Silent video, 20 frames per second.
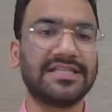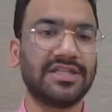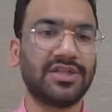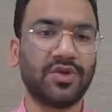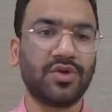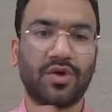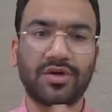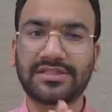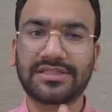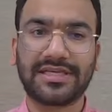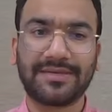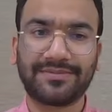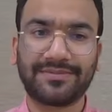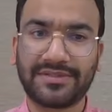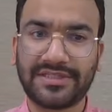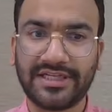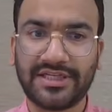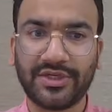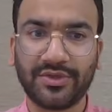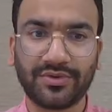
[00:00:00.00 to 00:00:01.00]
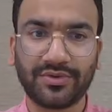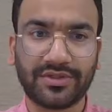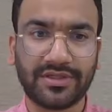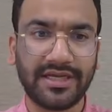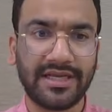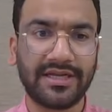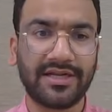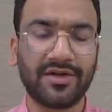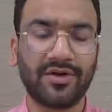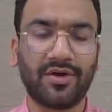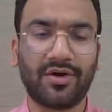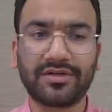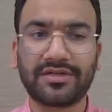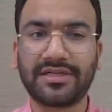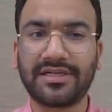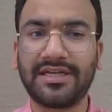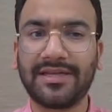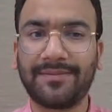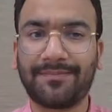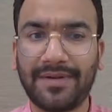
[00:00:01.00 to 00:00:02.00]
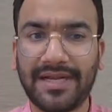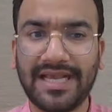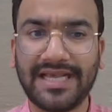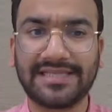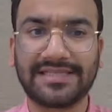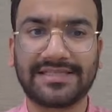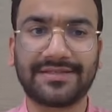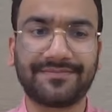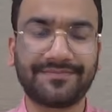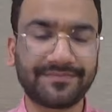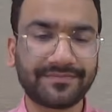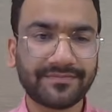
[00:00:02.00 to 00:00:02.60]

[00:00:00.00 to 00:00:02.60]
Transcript: not substituted, not replaced.